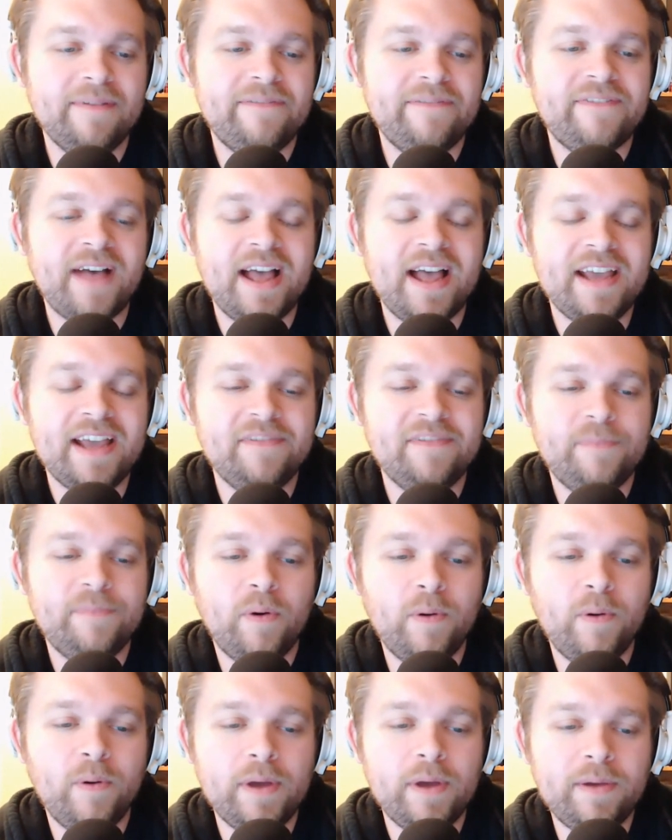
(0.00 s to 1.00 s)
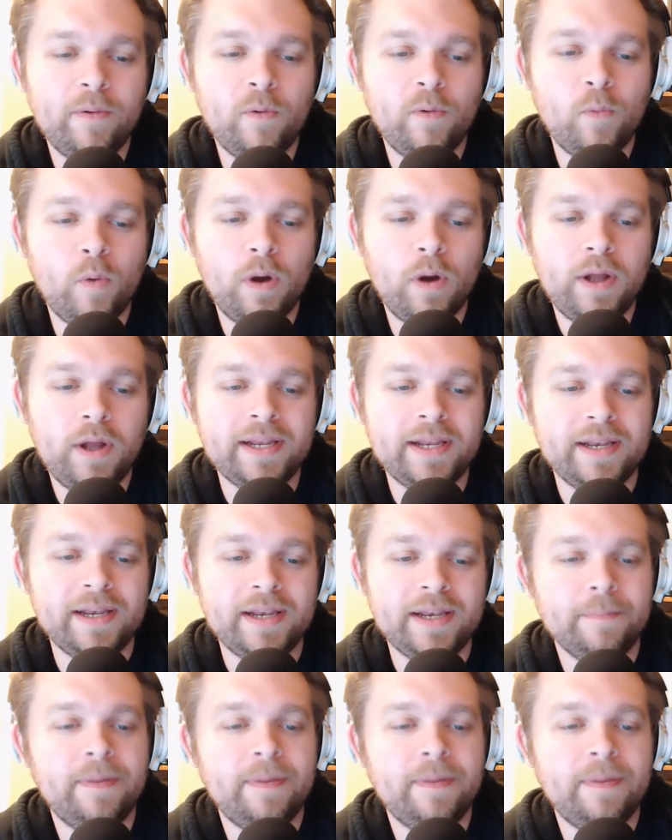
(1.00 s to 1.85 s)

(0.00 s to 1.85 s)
5.1